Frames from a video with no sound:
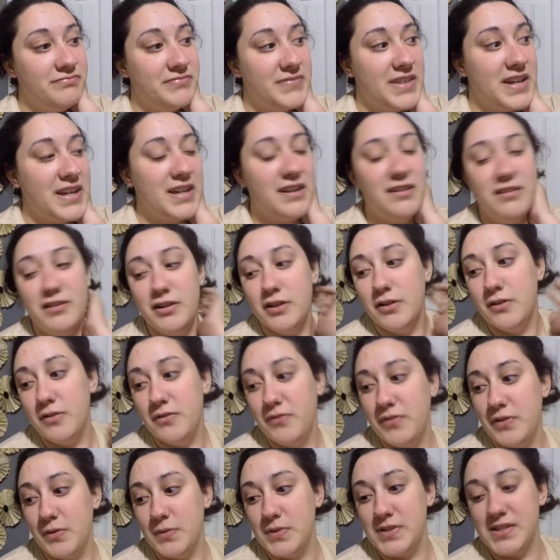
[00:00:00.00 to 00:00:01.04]
I don't know
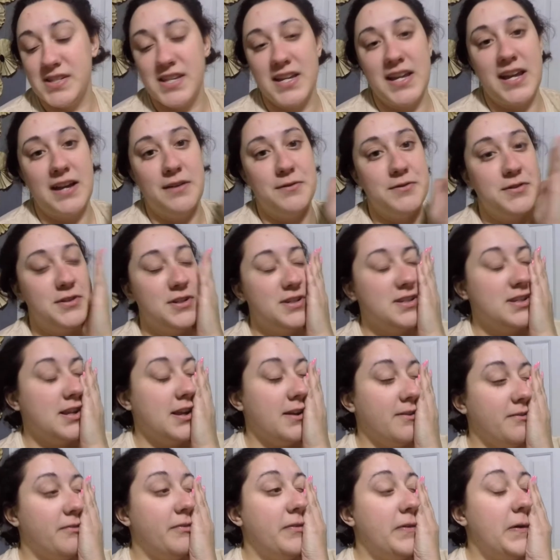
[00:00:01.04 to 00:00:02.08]
if it was like I was just
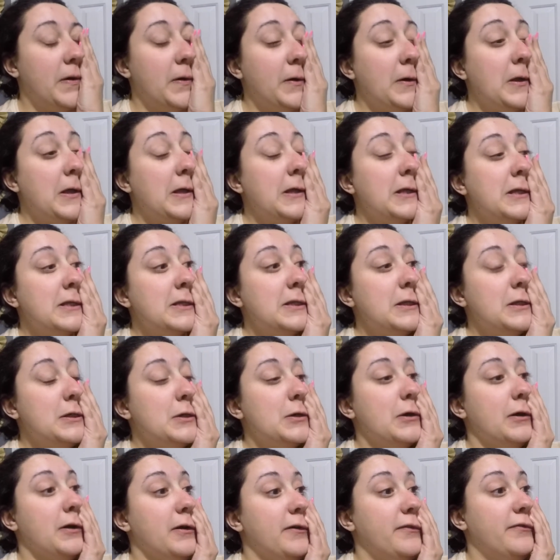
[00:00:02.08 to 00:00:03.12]
not focused
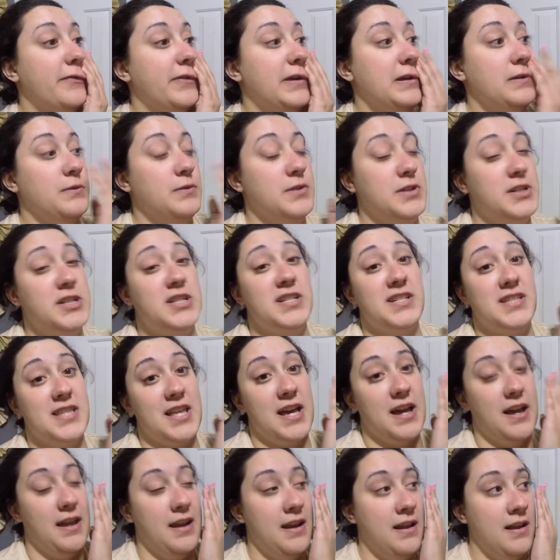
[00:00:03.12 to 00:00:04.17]
or if it was just
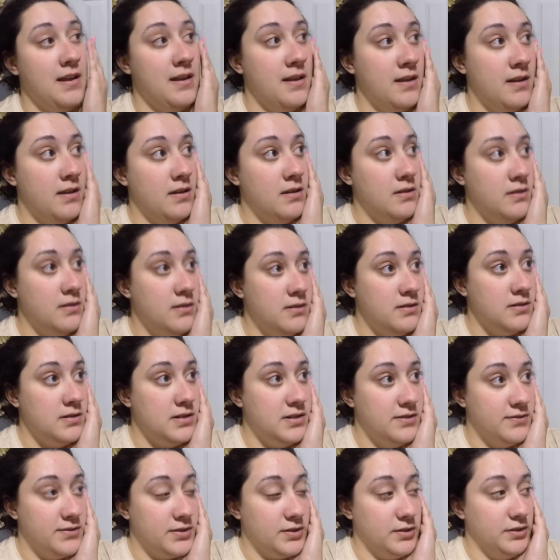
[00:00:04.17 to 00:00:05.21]
that
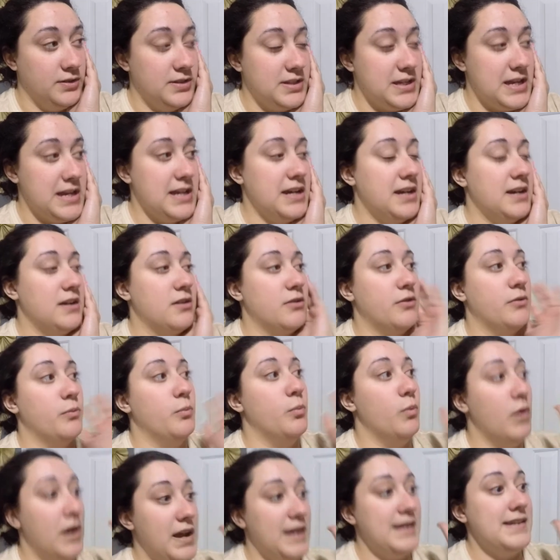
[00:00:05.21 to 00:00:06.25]
difficult to edit or
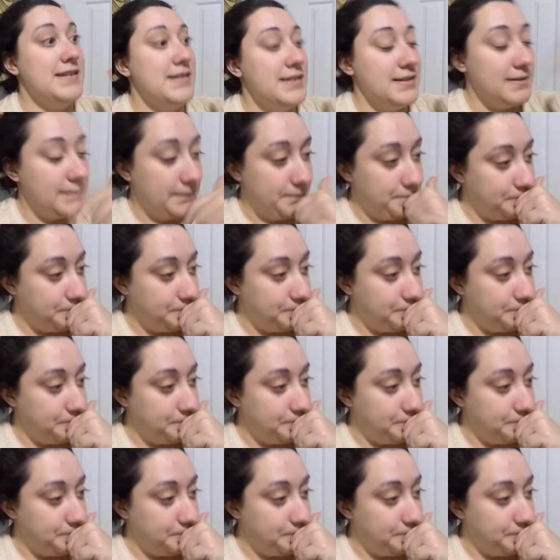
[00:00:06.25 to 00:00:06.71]
what.